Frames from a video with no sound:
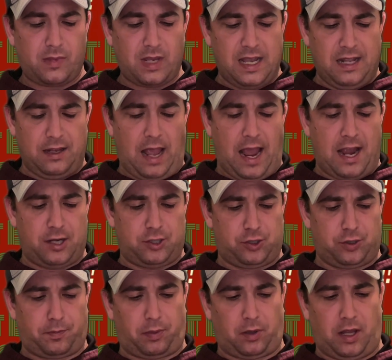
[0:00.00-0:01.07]
And as
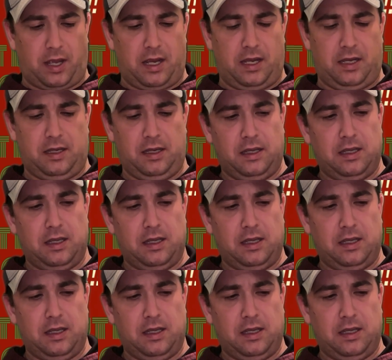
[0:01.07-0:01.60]
you're playing,